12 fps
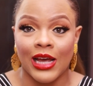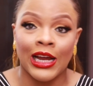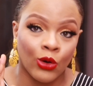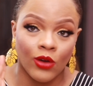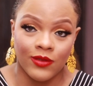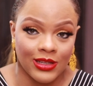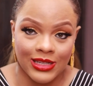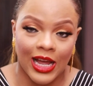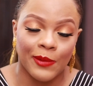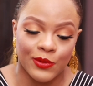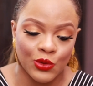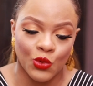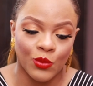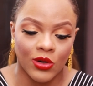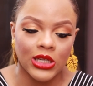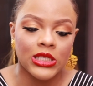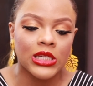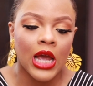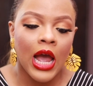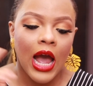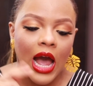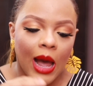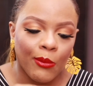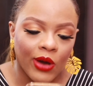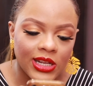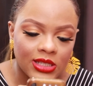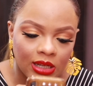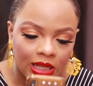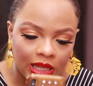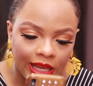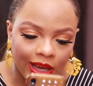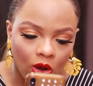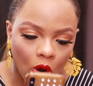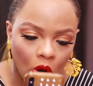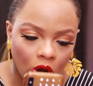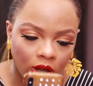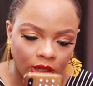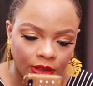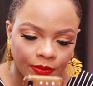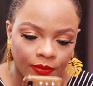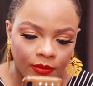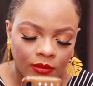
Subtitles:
I love this app so much. I'm going to click on